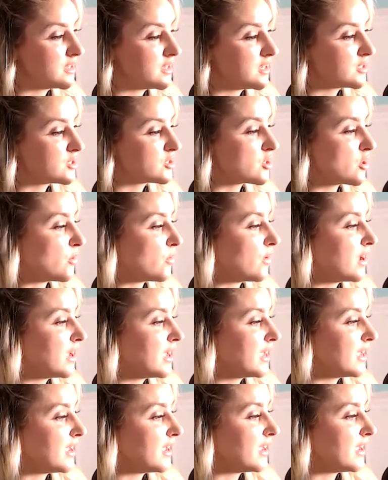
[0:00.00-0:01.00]
So
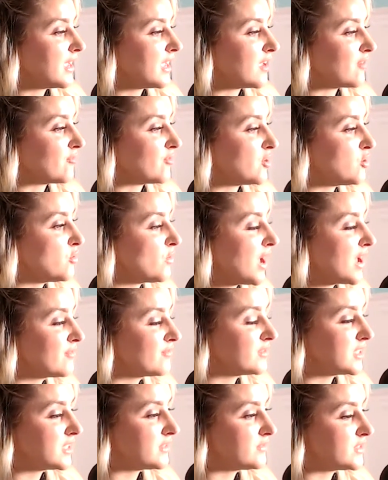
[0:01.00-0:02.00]
if you
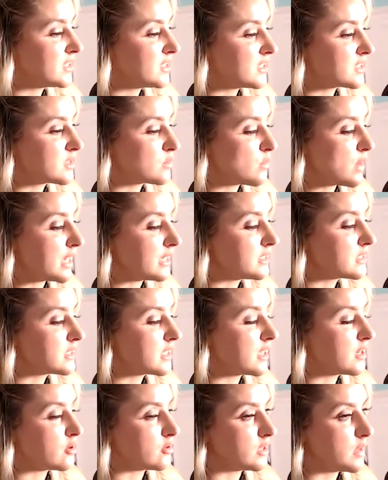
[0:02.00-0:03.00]
have lived in this
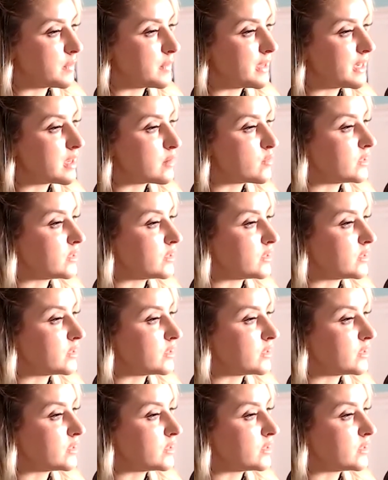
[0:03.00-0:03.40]
mindset or limiting